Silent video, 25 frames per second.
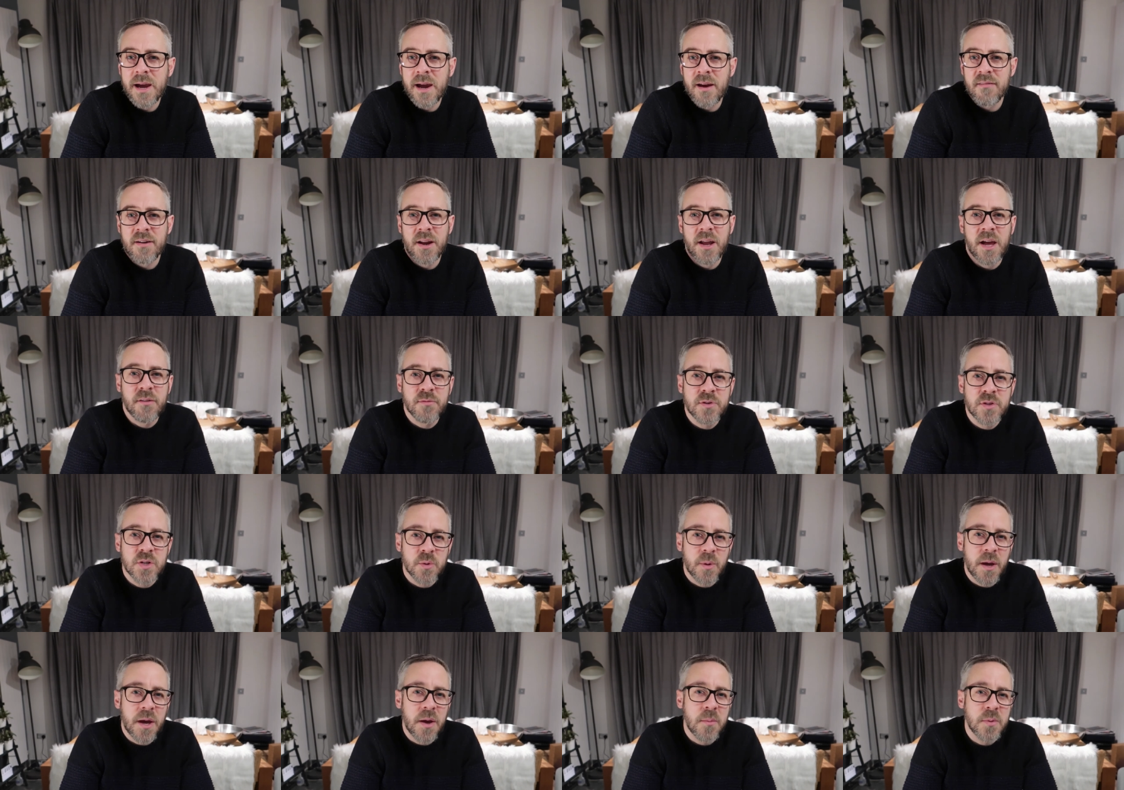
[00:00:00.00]
hour and a half,
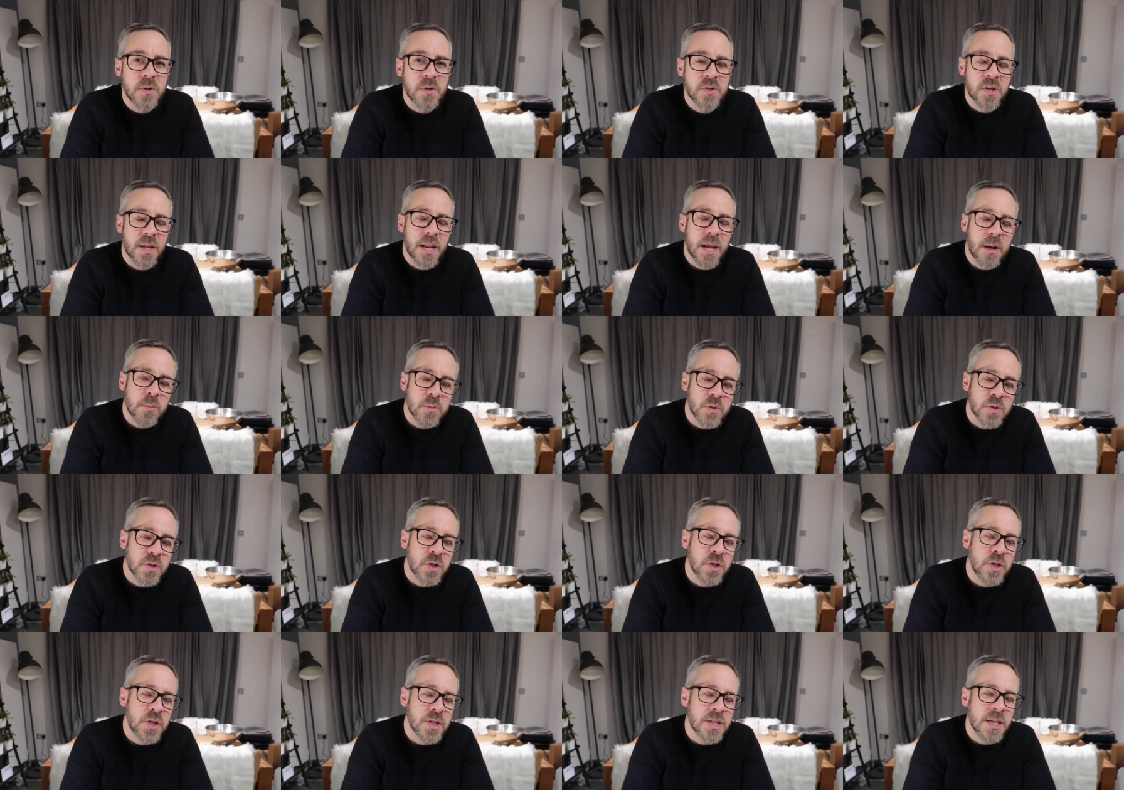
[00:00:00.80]
2 hours, so that was
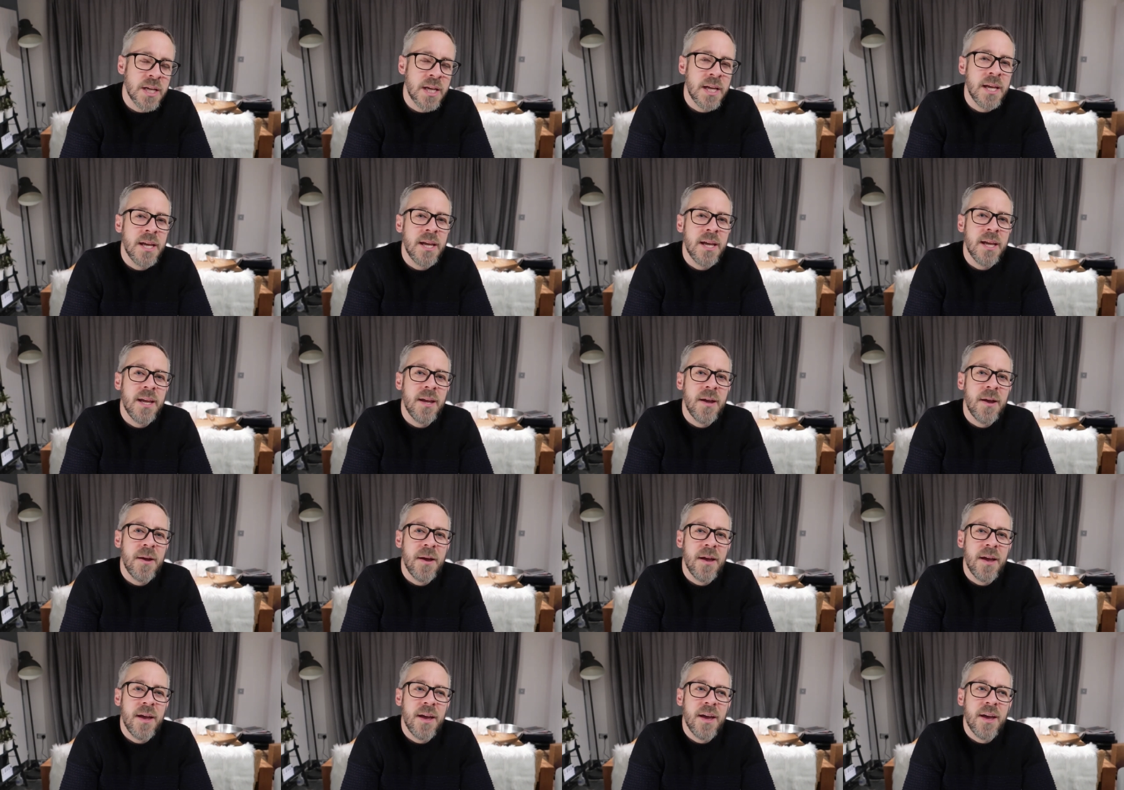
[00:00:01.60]
good.
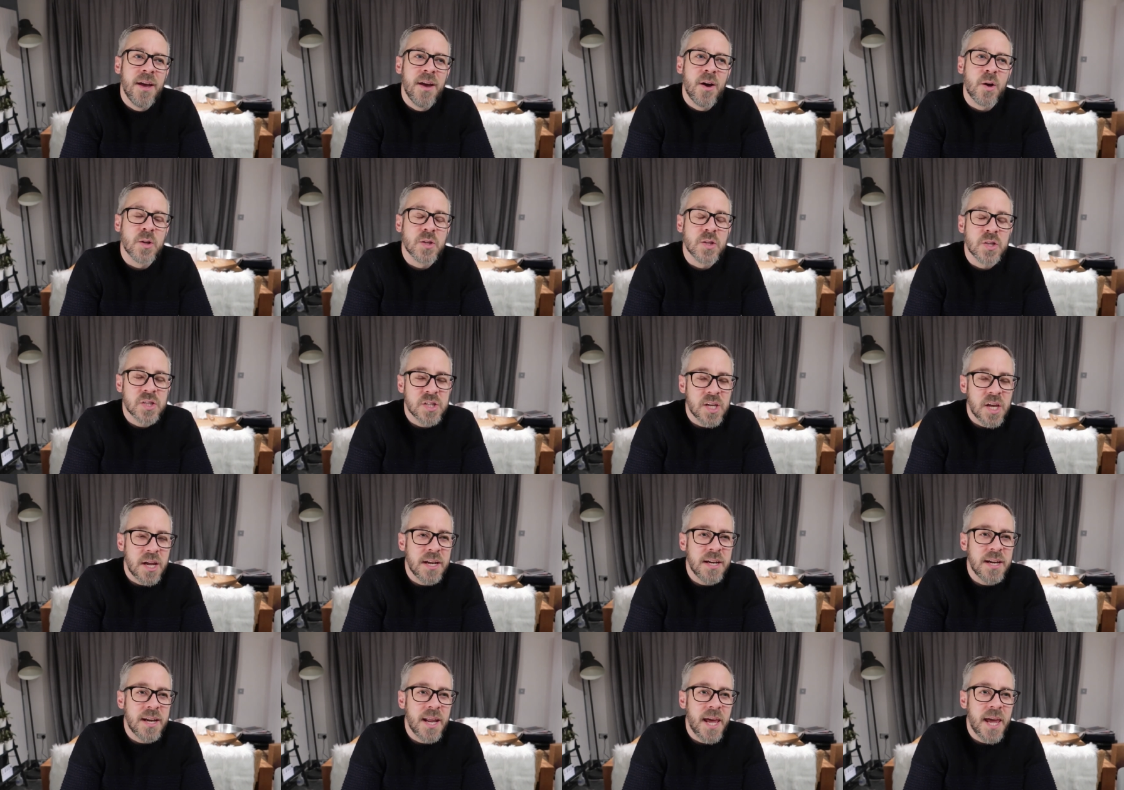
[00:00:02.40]
On
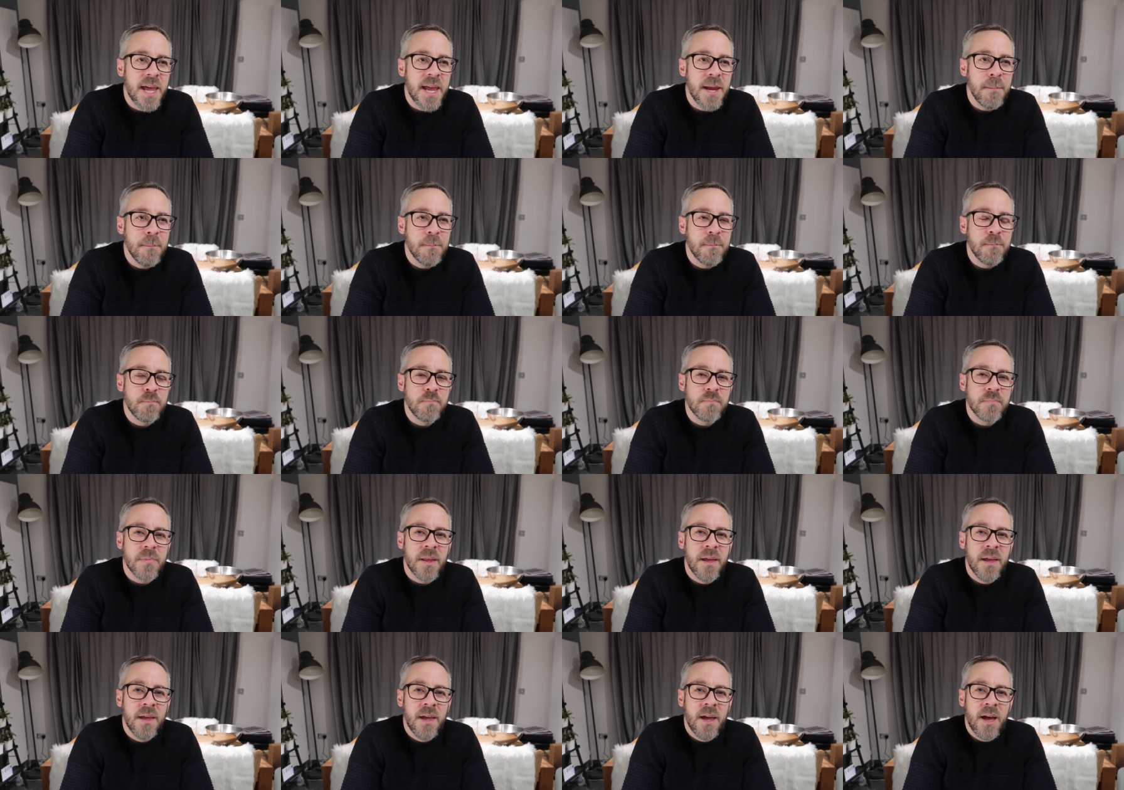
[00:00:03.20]
Sunday,
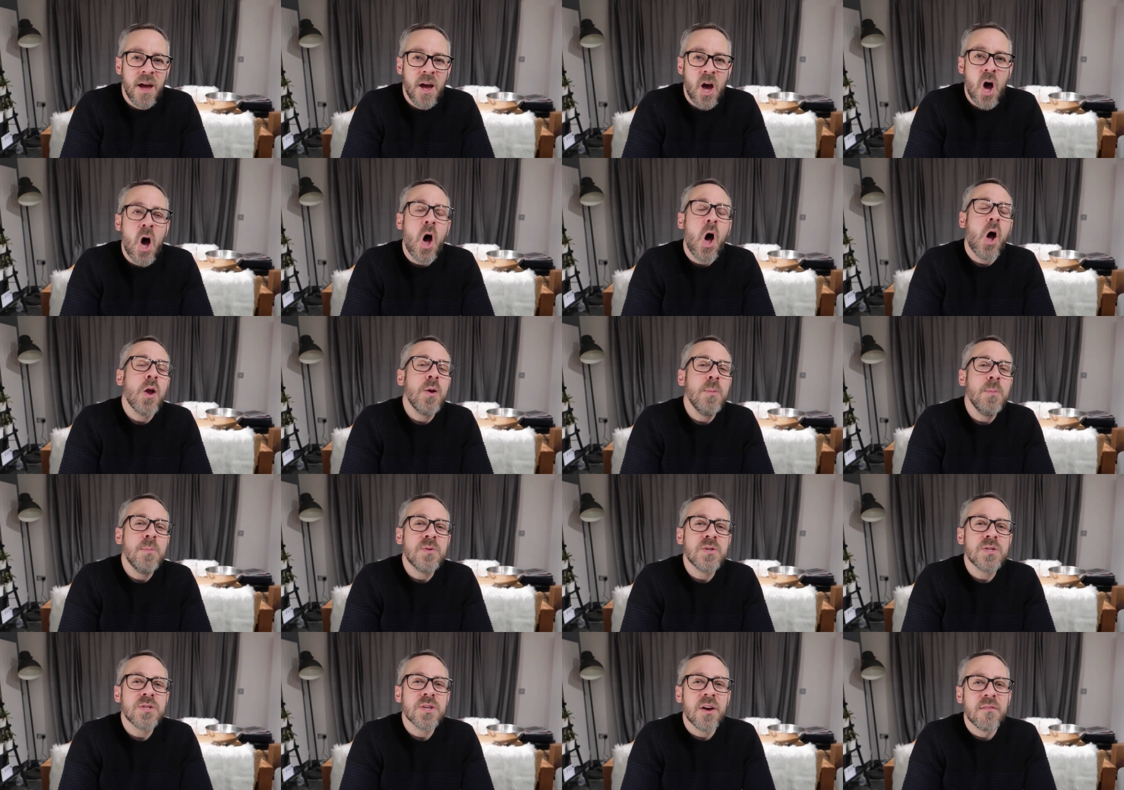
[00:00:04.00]

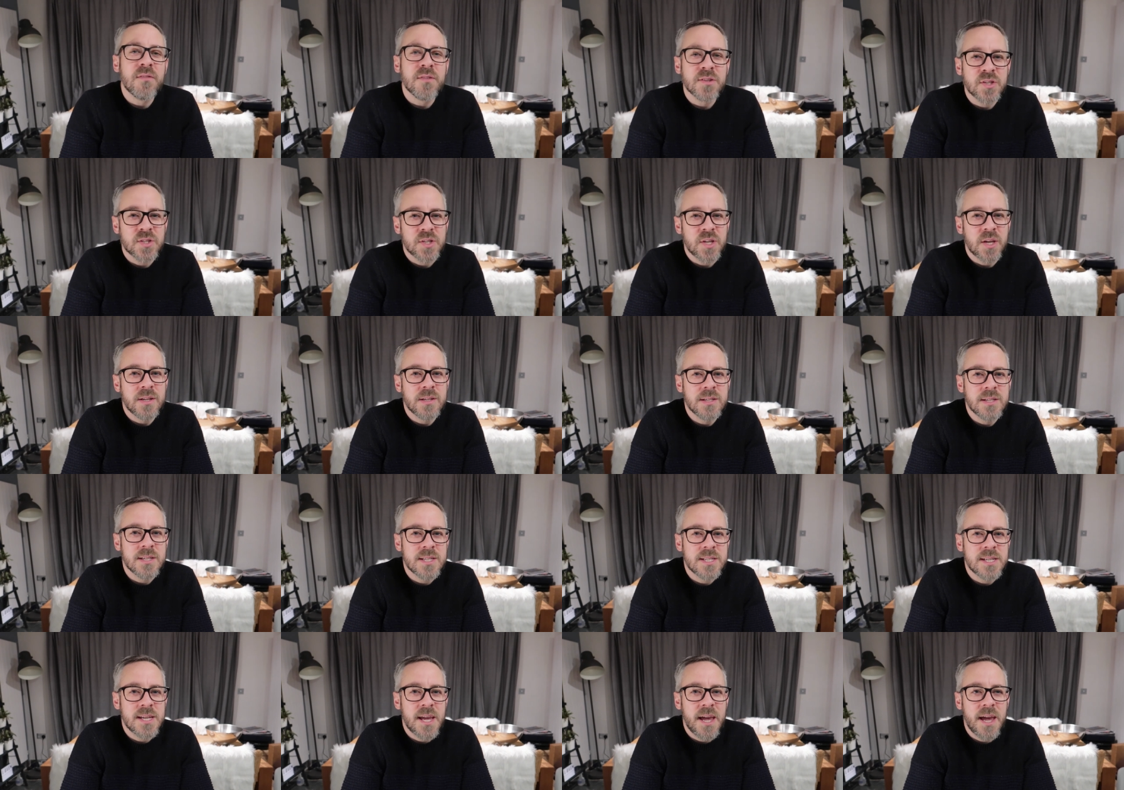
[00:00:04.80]
hopes of a
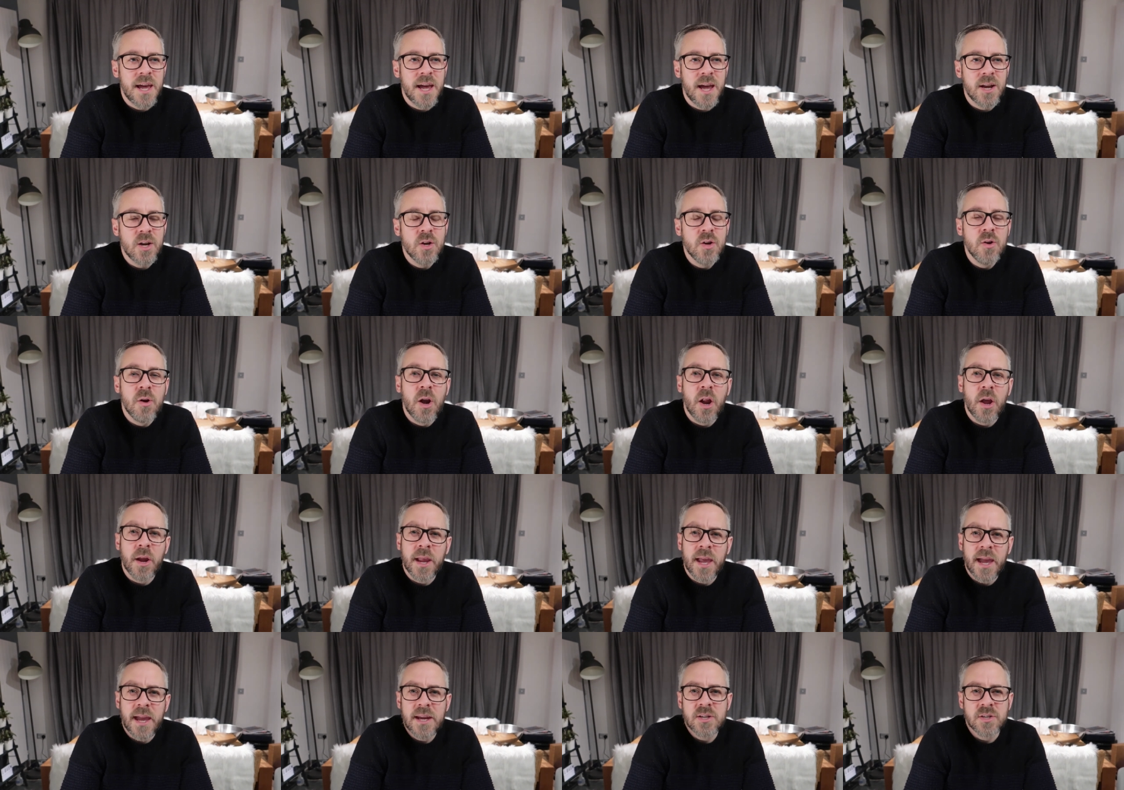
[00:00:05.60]
sunset, a new
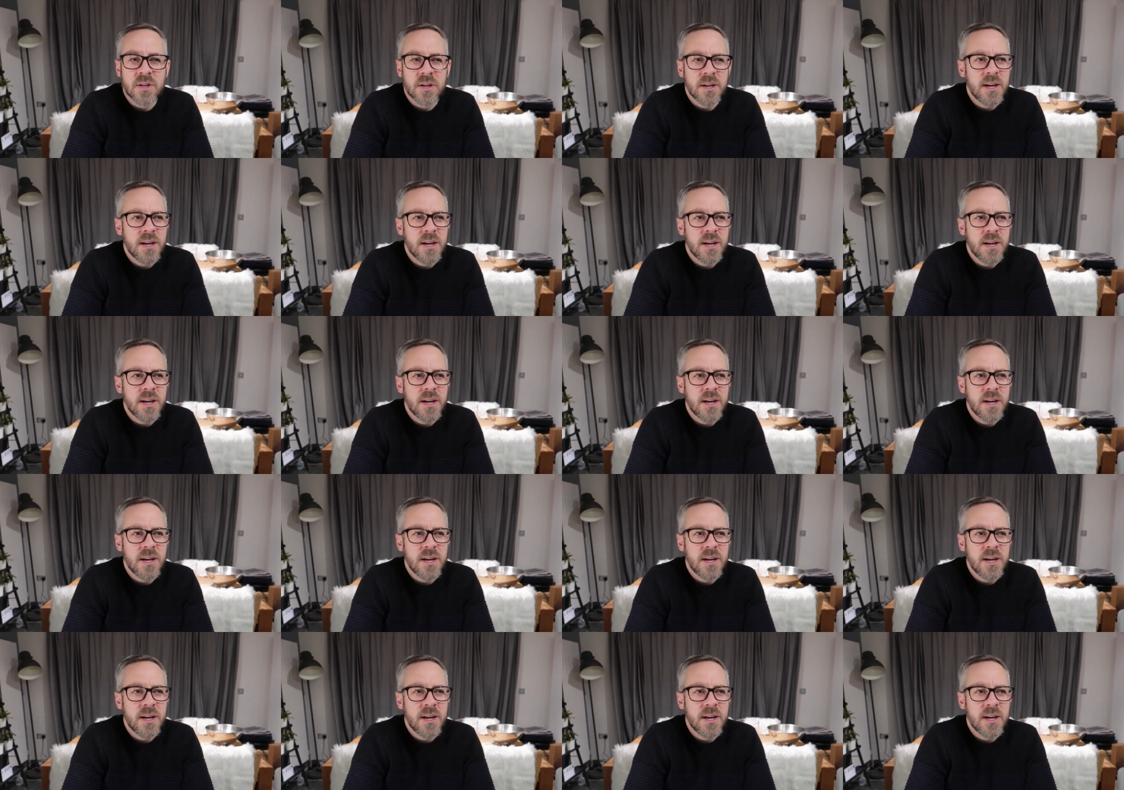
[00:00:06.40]
location.